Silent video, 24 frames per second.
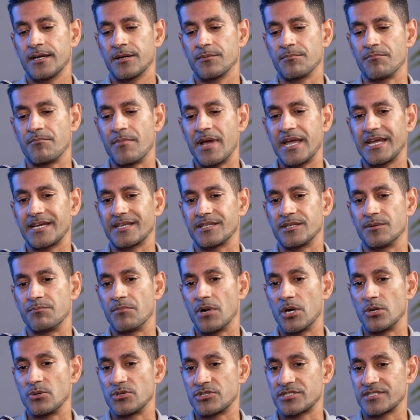make the
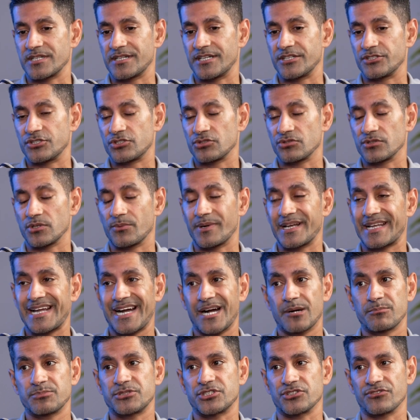most and ensure that we're
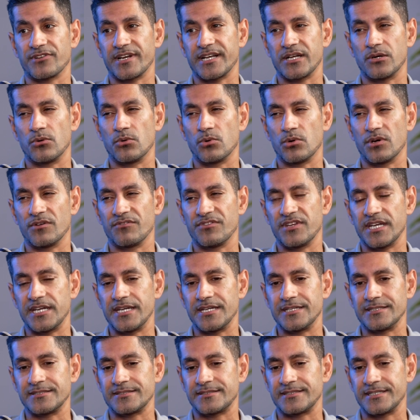capturing all of
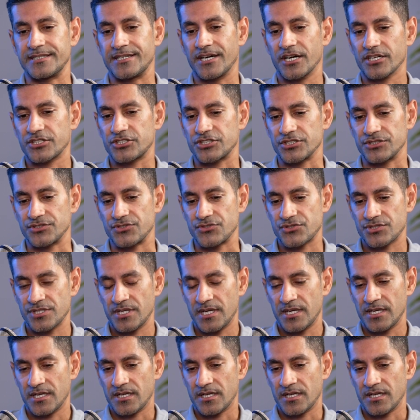these deductions